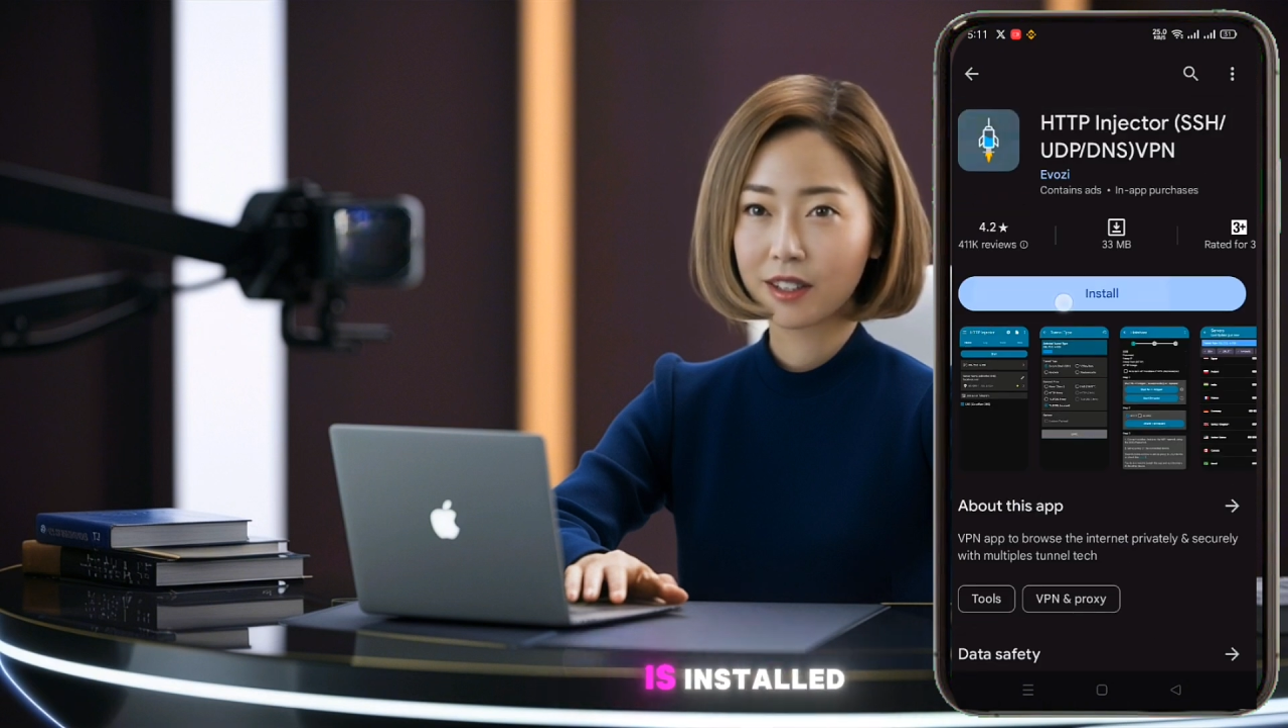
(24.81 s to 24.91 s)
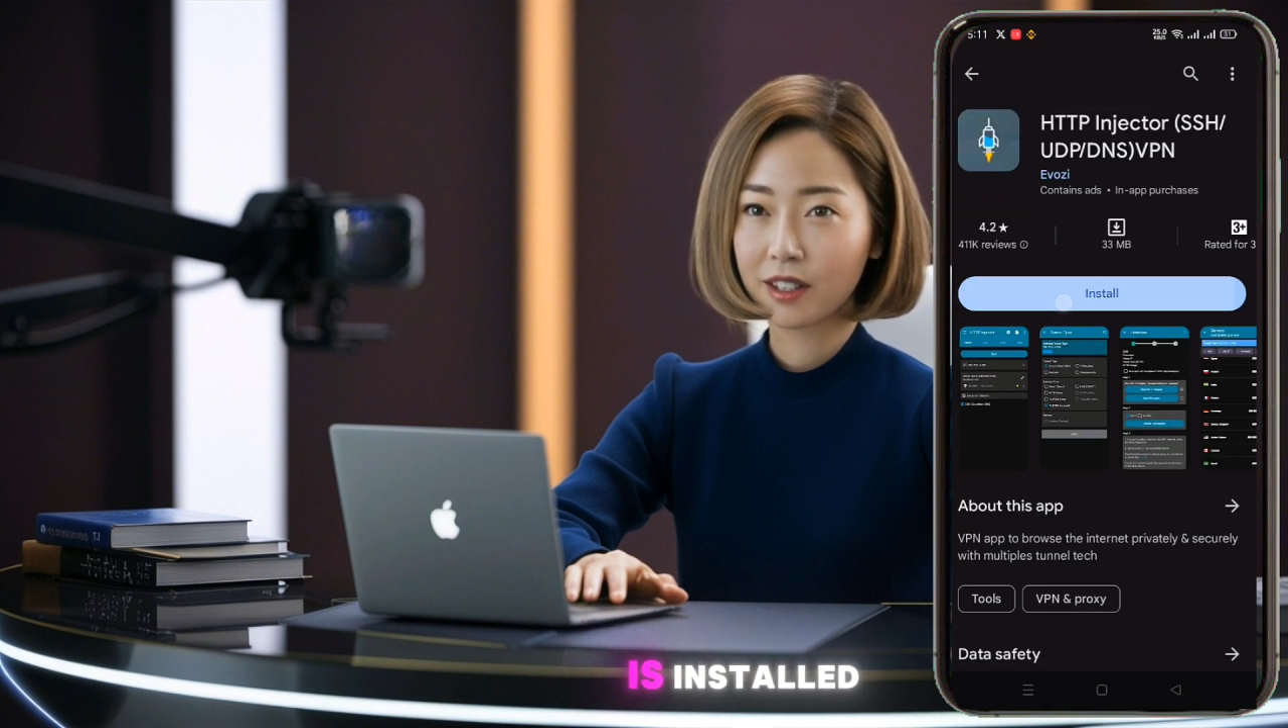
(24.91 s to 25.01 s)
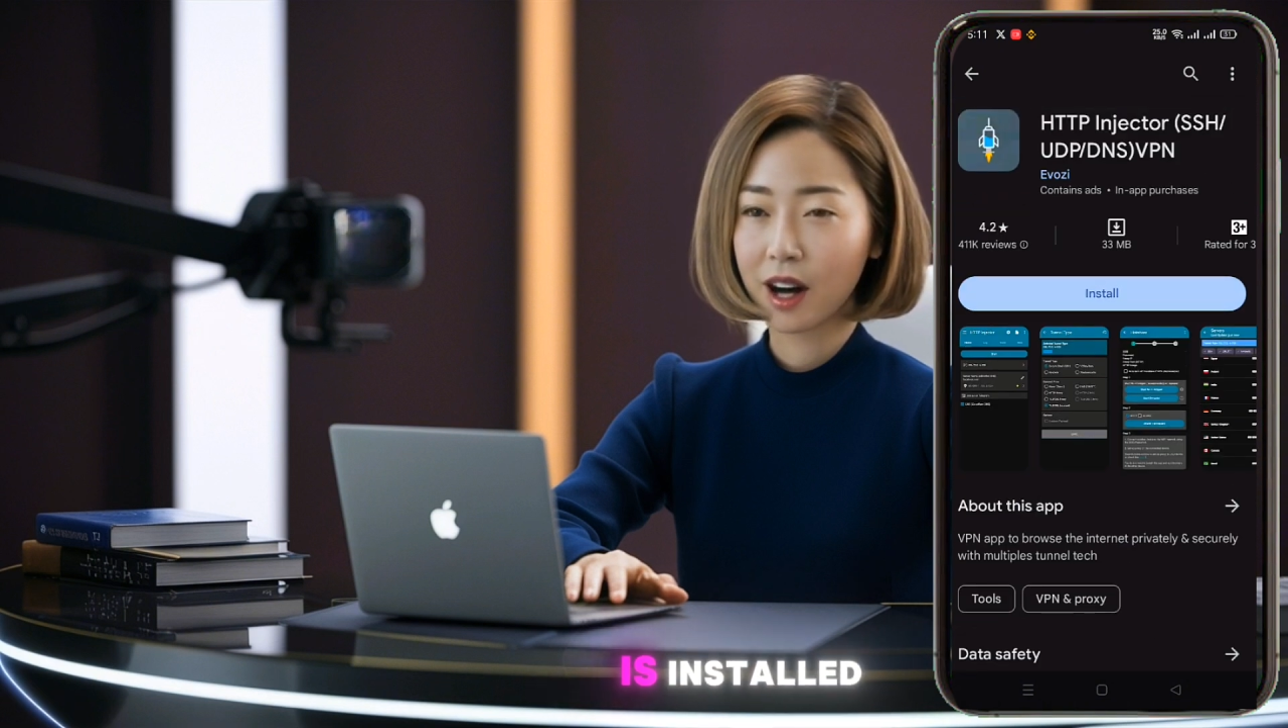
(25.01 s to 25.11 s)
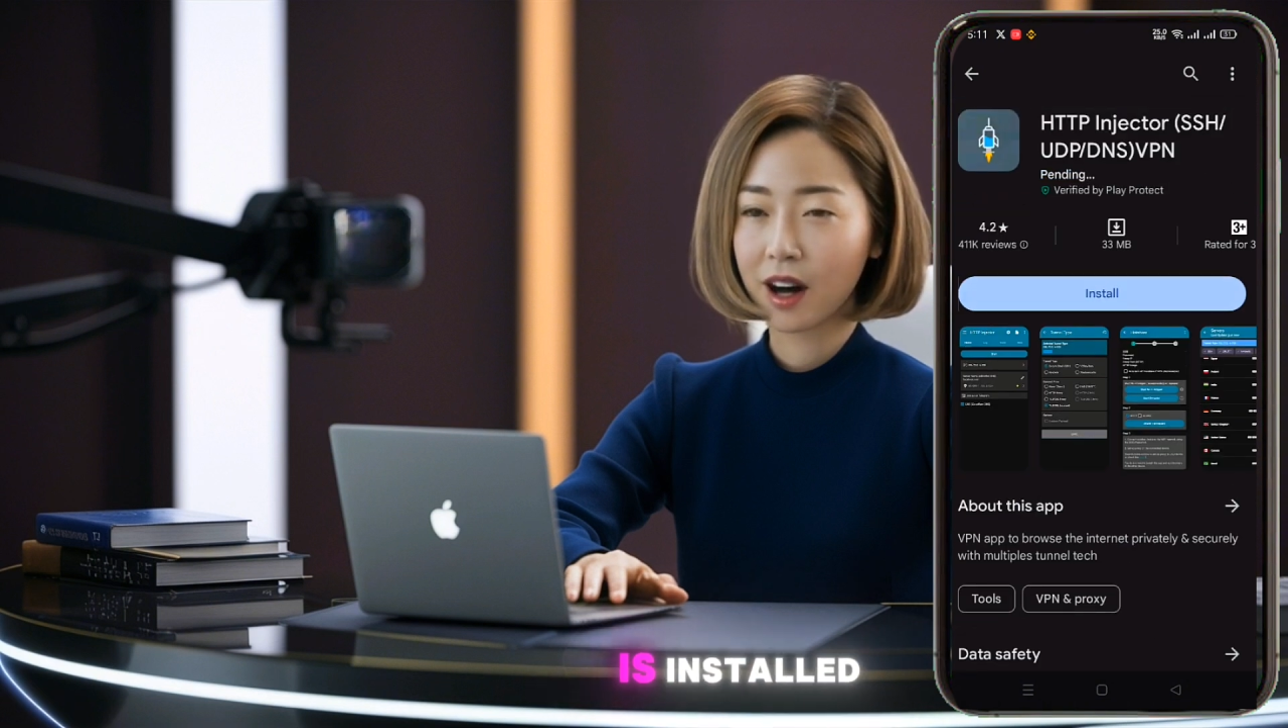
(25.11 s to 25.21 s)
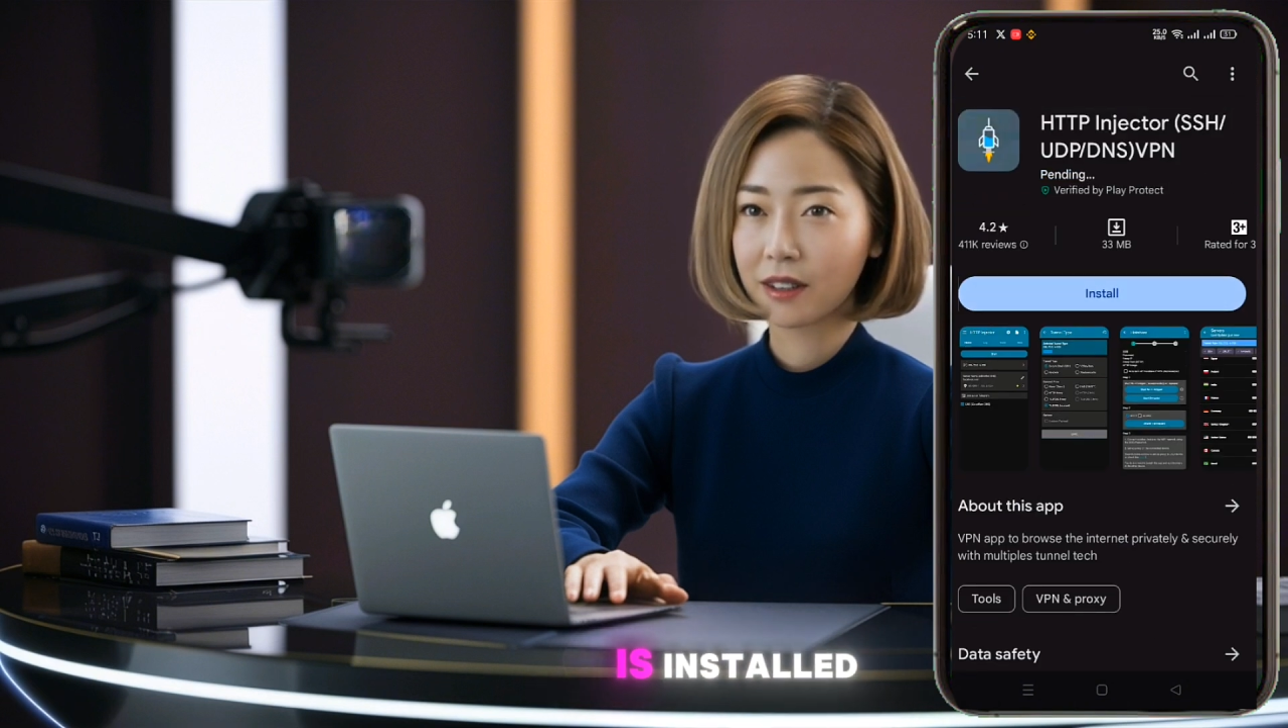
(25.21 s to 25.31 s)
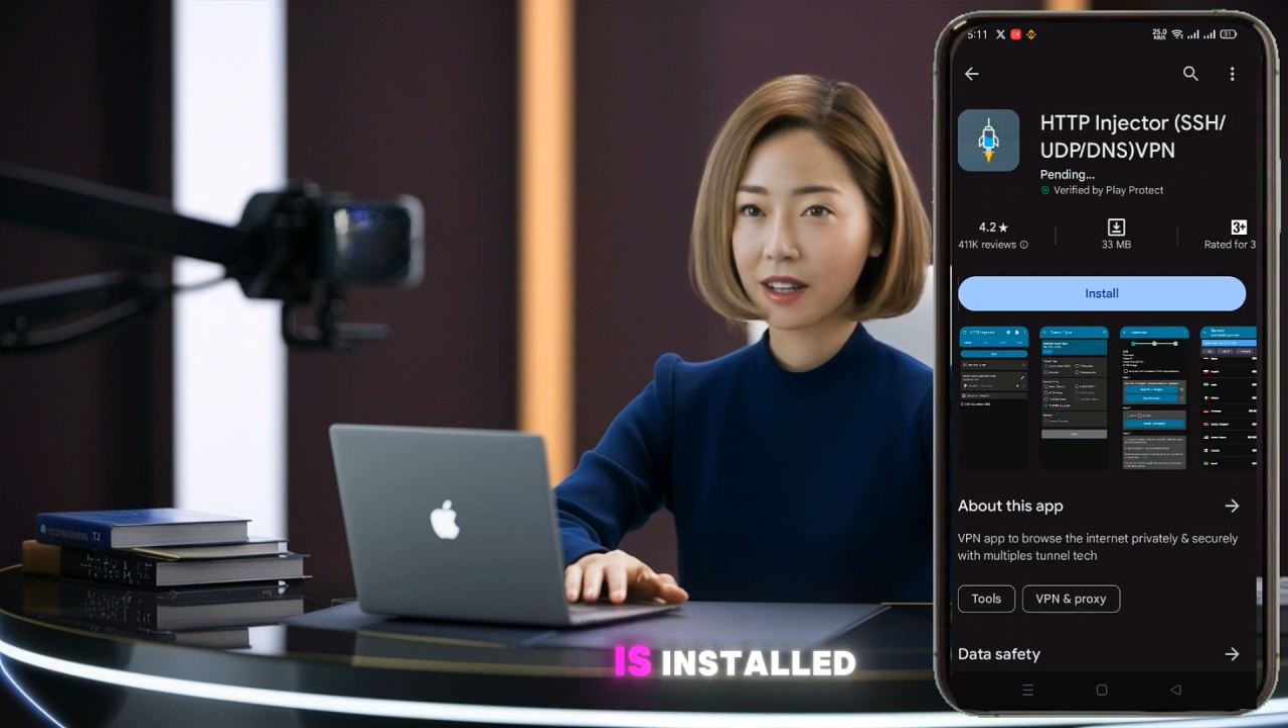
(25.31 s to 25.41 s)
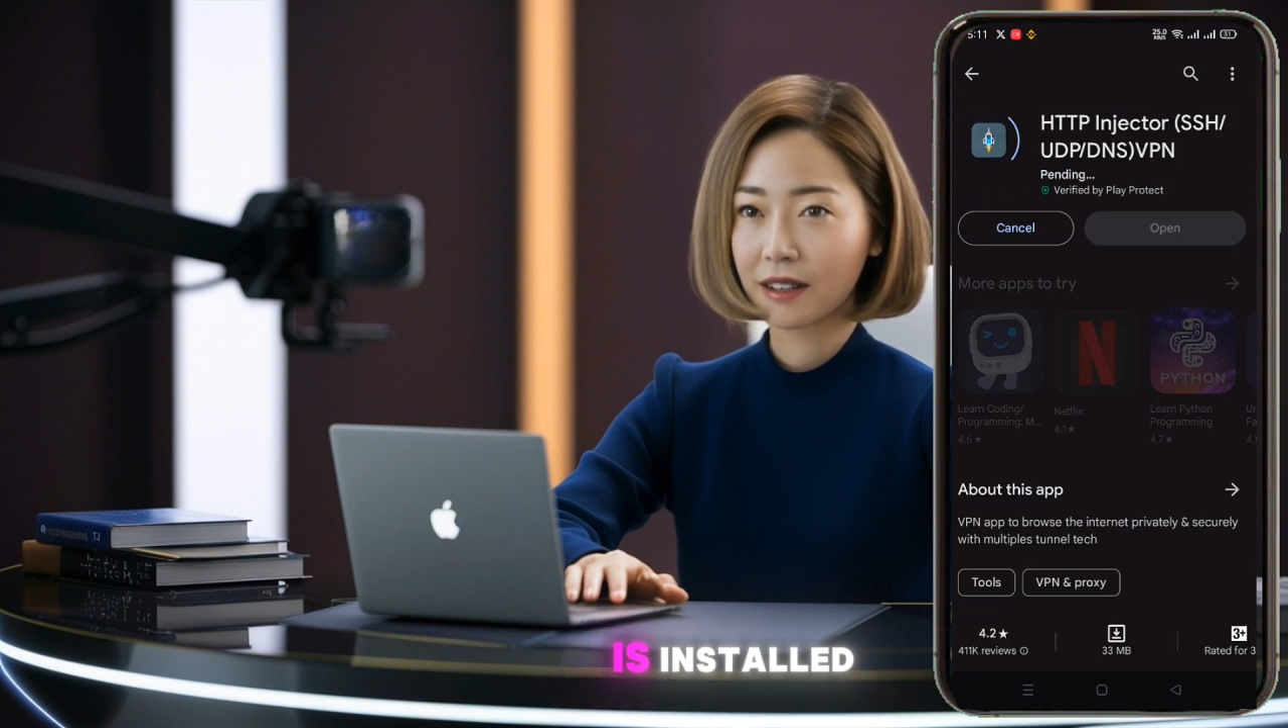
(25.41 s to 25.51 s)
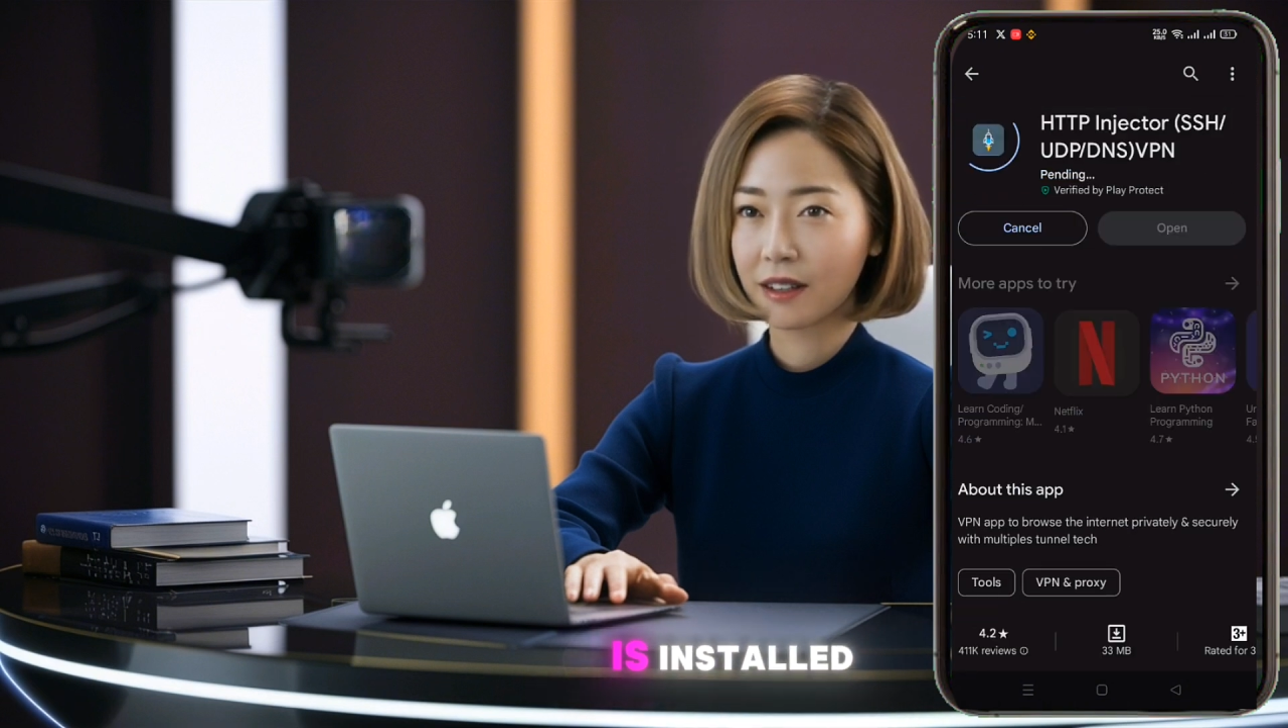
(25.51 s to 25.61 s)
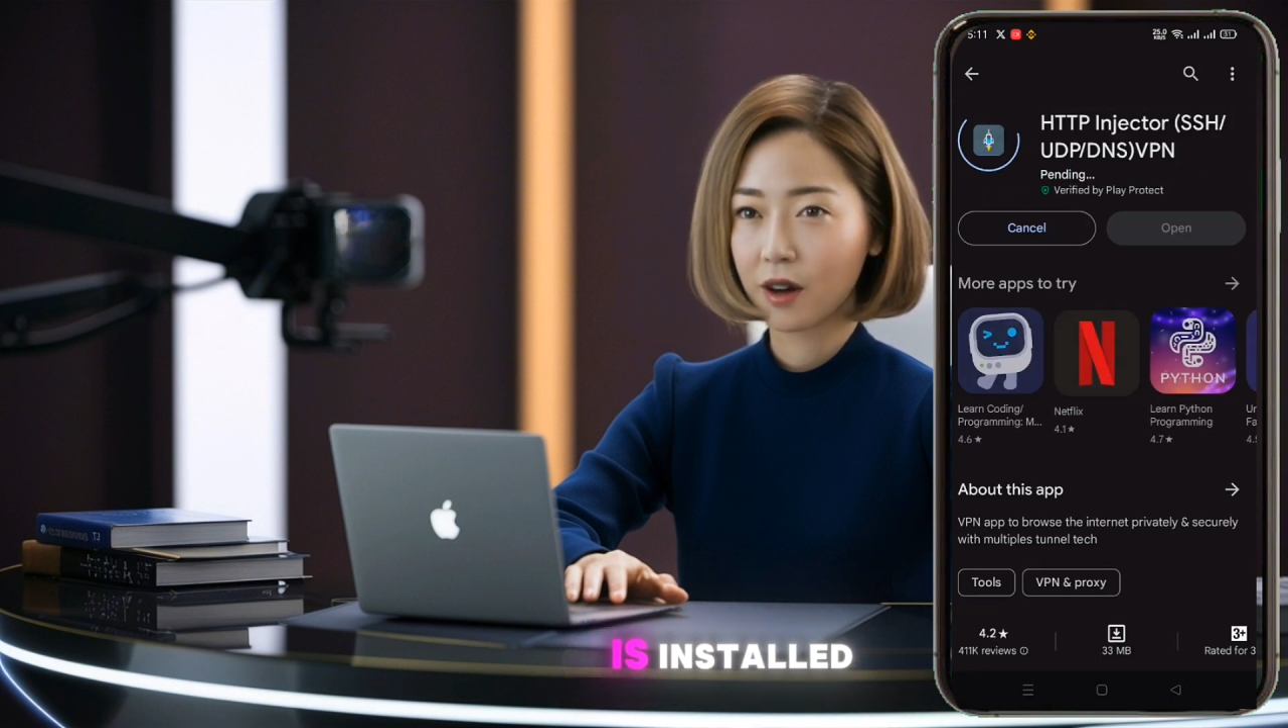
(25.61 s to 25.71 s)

installed,